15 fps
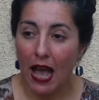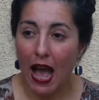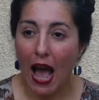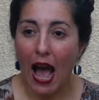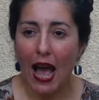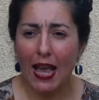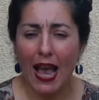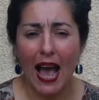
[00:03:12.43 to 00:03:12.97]

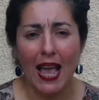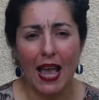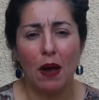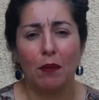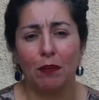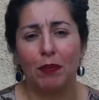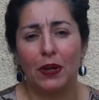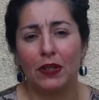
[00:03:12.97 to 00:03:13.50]
I
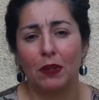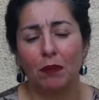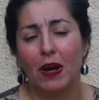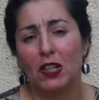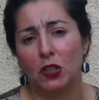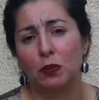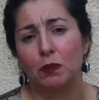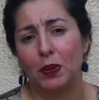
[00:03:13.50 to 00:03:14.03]
am pretty
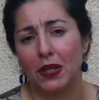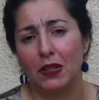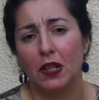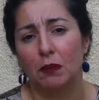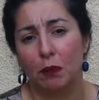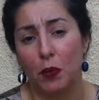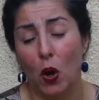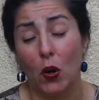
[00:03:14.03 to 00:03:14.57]
much pretty
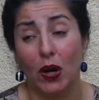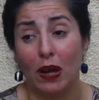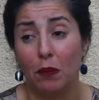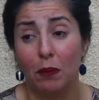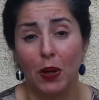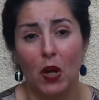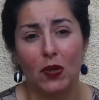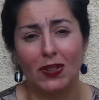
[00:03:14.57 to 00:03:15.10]
broken
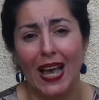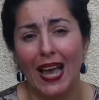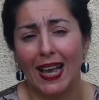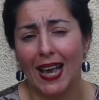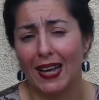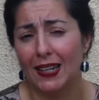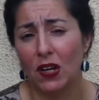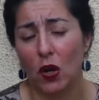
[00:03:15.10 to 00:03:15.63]
because I
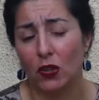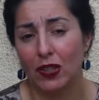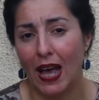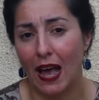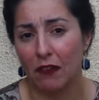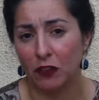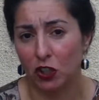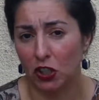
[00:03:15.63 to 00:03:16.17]
cannot
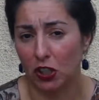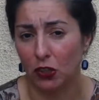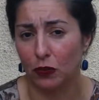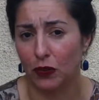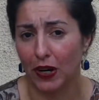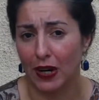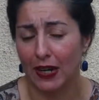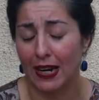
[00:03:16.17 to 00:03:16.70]
have
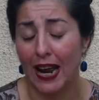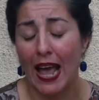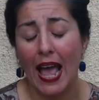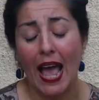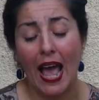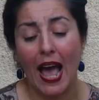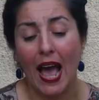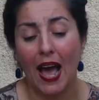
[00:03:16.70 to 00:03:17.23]
children
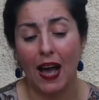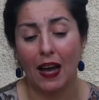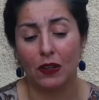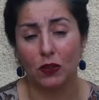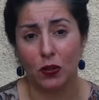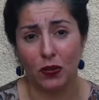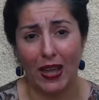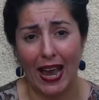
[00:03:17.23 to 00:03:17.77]

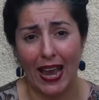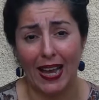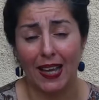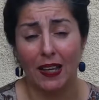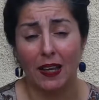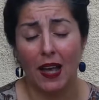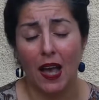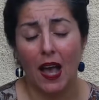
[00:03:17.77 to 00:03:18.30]

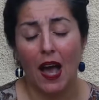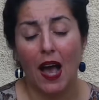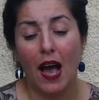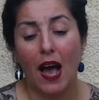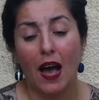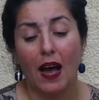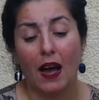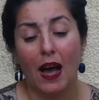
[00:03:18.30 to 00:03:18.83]
today.
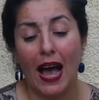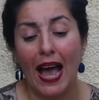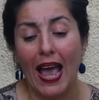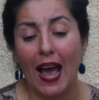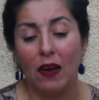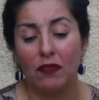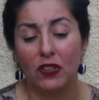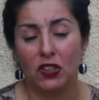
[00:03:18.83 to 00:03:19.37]
I
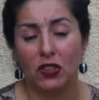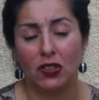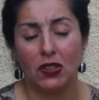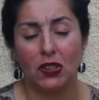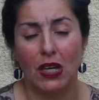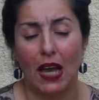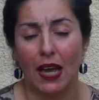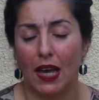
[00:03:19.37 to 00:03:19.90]
have a
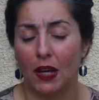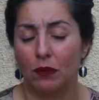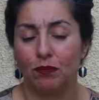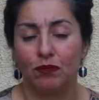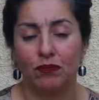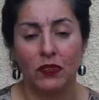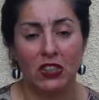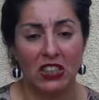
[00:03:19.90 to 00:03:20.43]

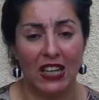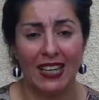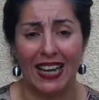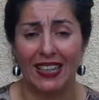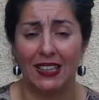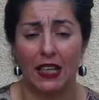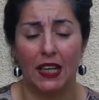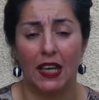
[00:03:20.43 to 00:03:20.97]

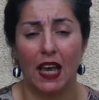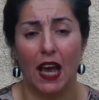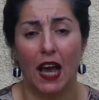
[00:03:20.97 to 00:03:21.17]
genetic